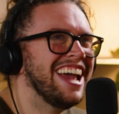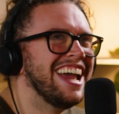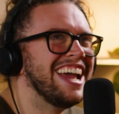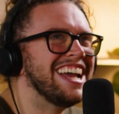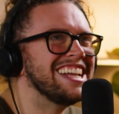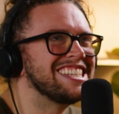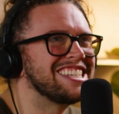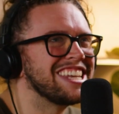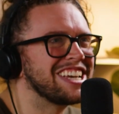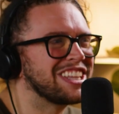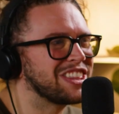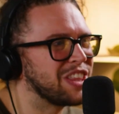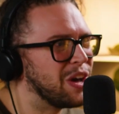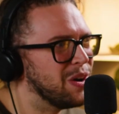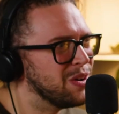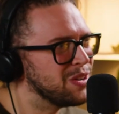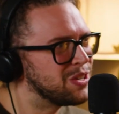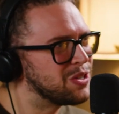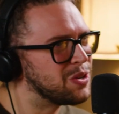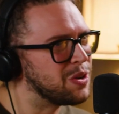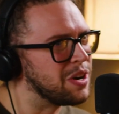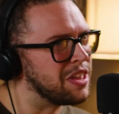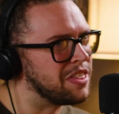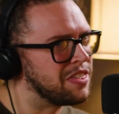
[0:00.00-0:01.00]
it's like
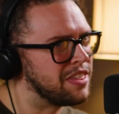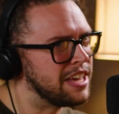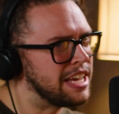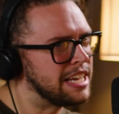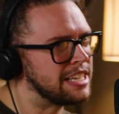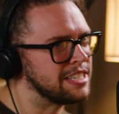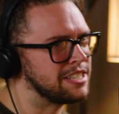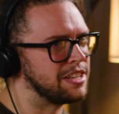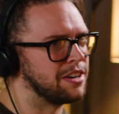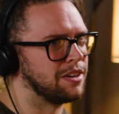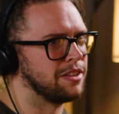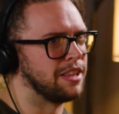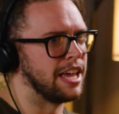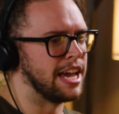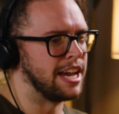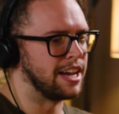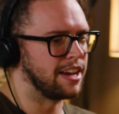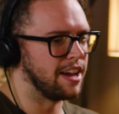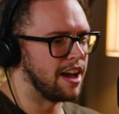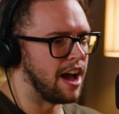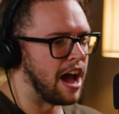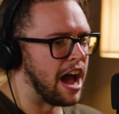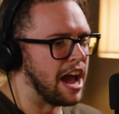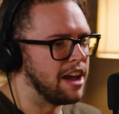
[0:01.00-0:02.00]
those sort of things that are
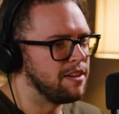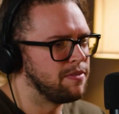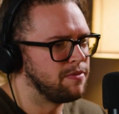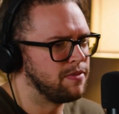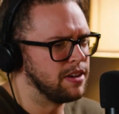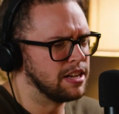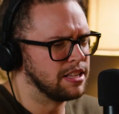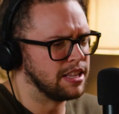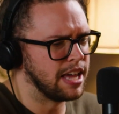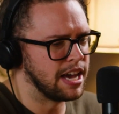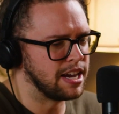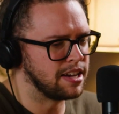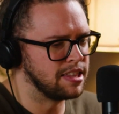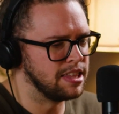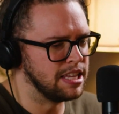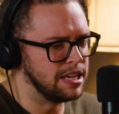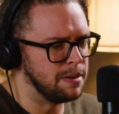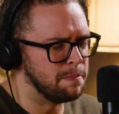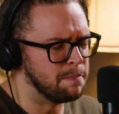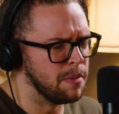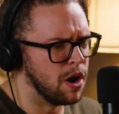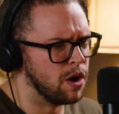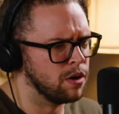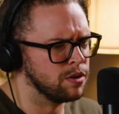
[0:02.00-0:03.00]
like I feel like
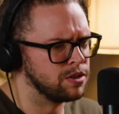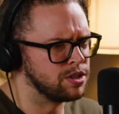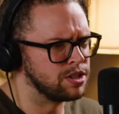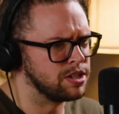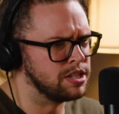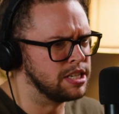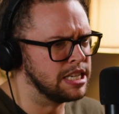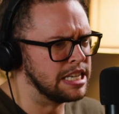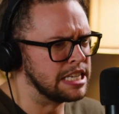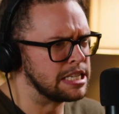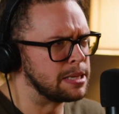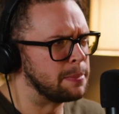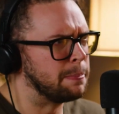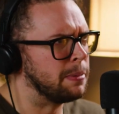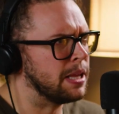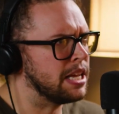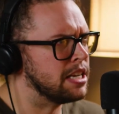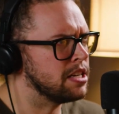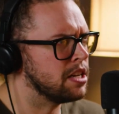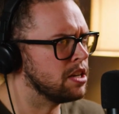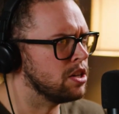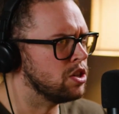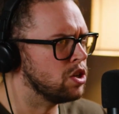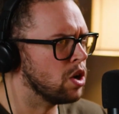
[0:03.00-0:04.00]
the most
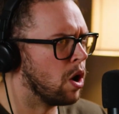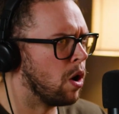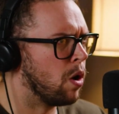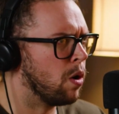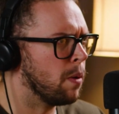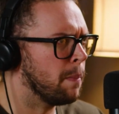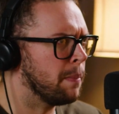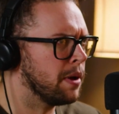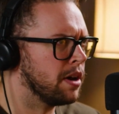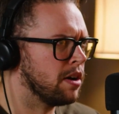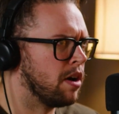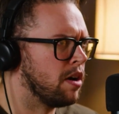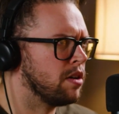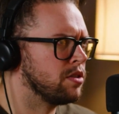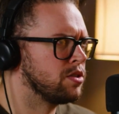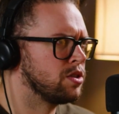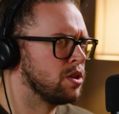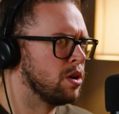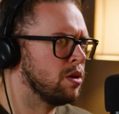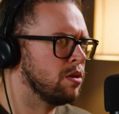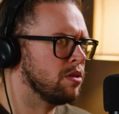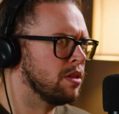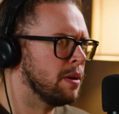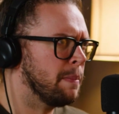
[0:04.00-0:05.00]
disciplined adult, but
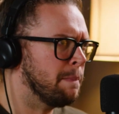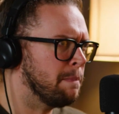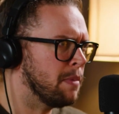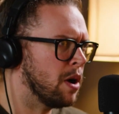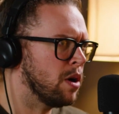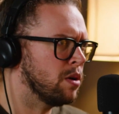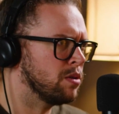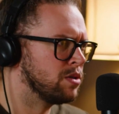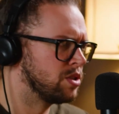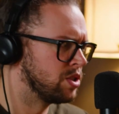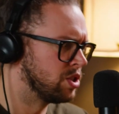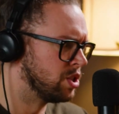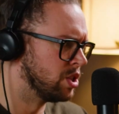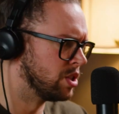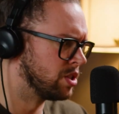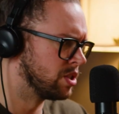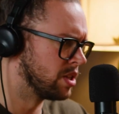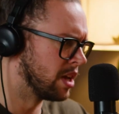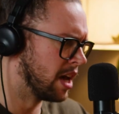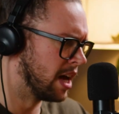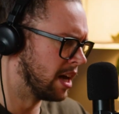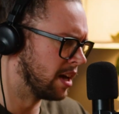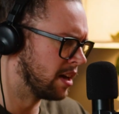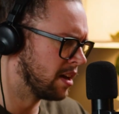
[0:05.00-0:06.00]
also the most
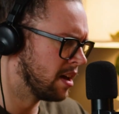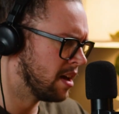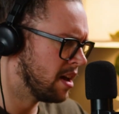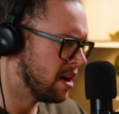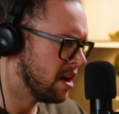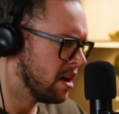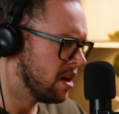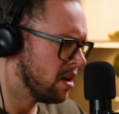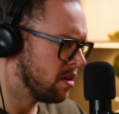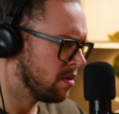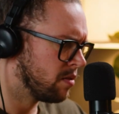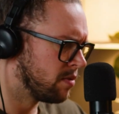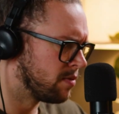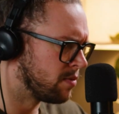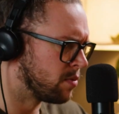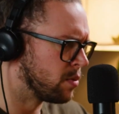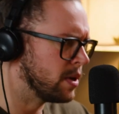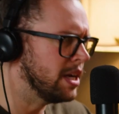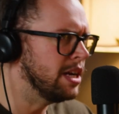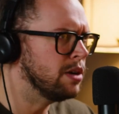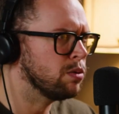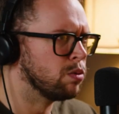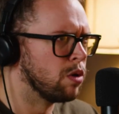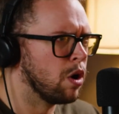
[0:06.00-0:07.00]
just like
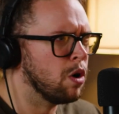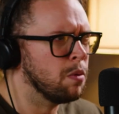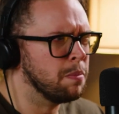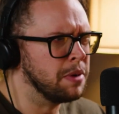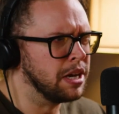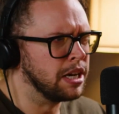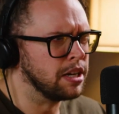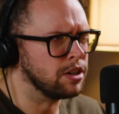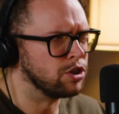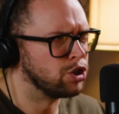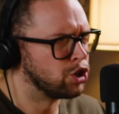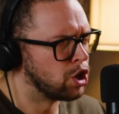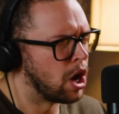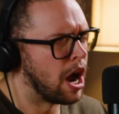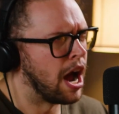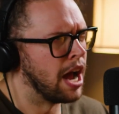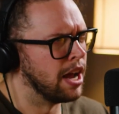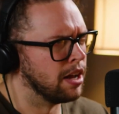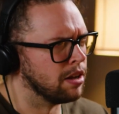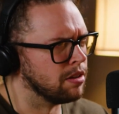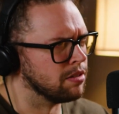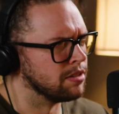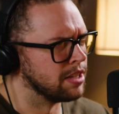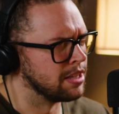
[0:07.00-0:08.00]
free roaming
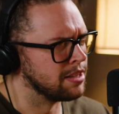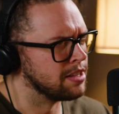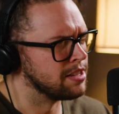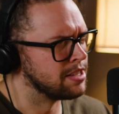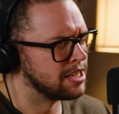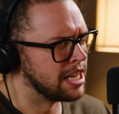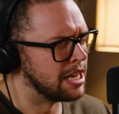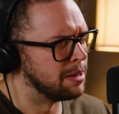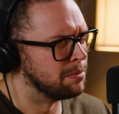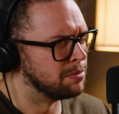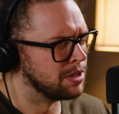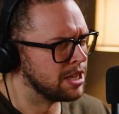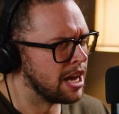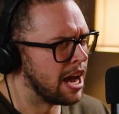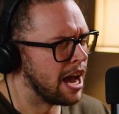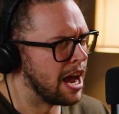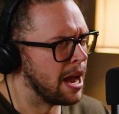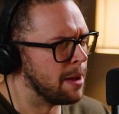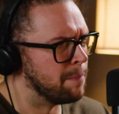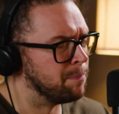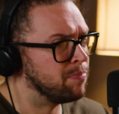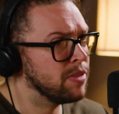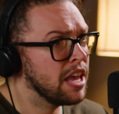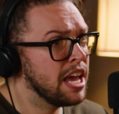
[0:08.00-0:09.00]
child at the same
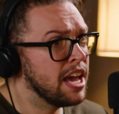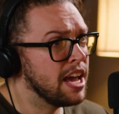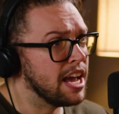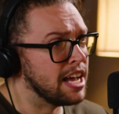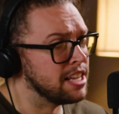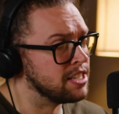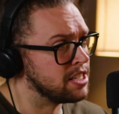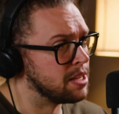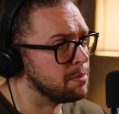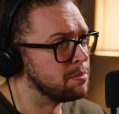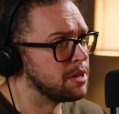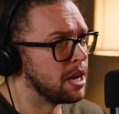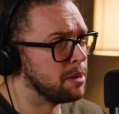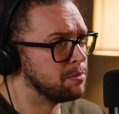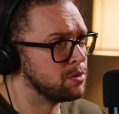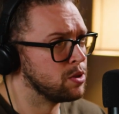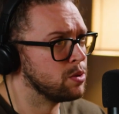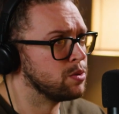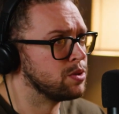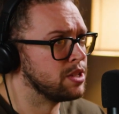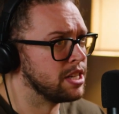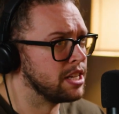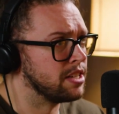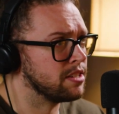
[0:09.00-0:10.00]
time. And sometimes
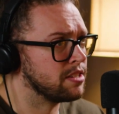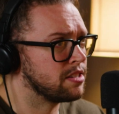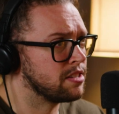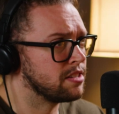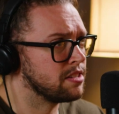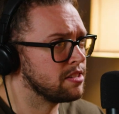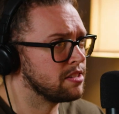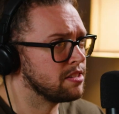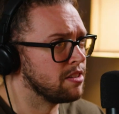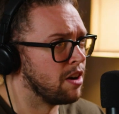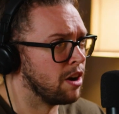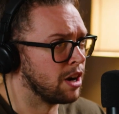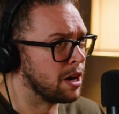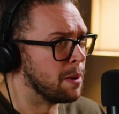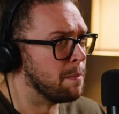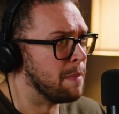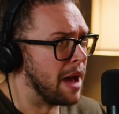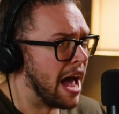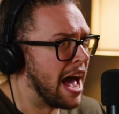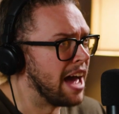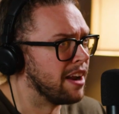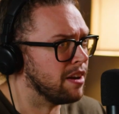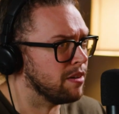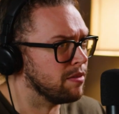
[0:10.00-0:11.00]
those things are
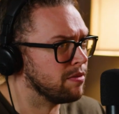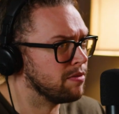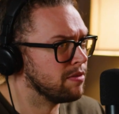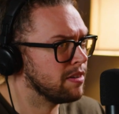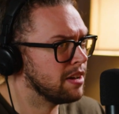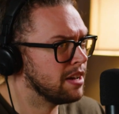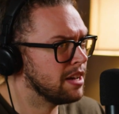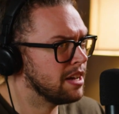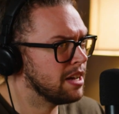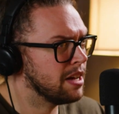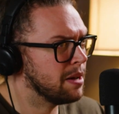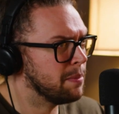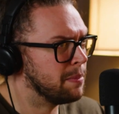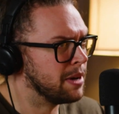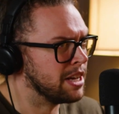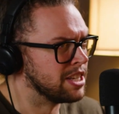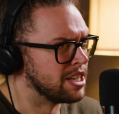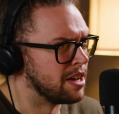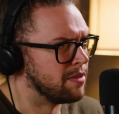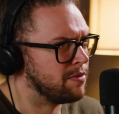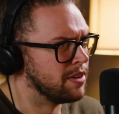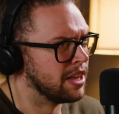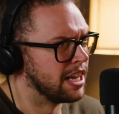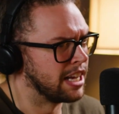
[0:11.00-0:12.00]
combative mm-hmm. because
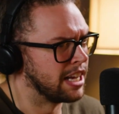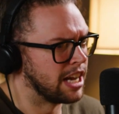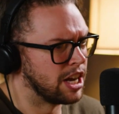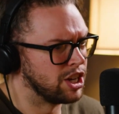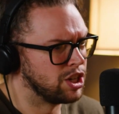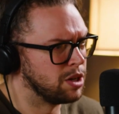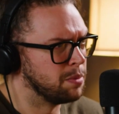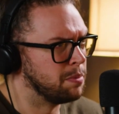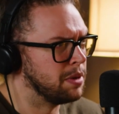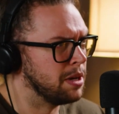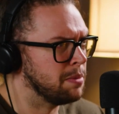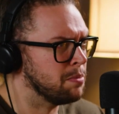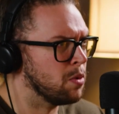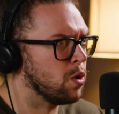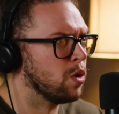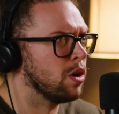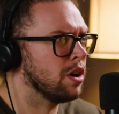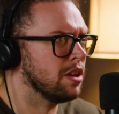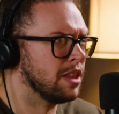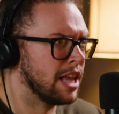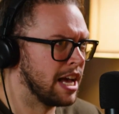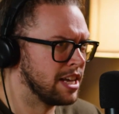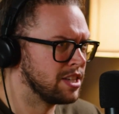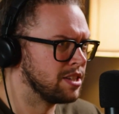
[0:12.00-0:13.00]
I feel like I should be more
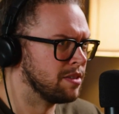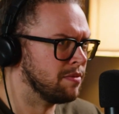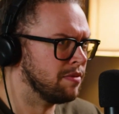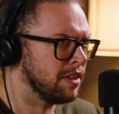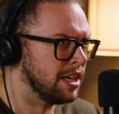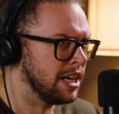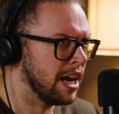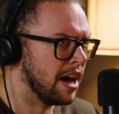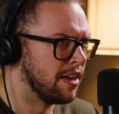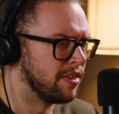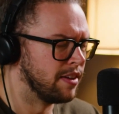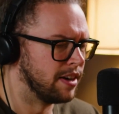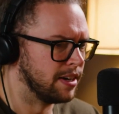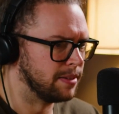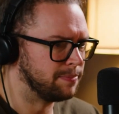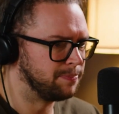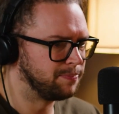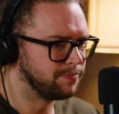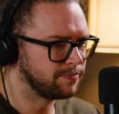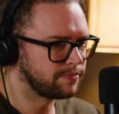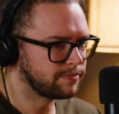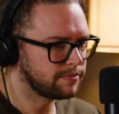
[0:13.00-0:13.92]
or less of the other.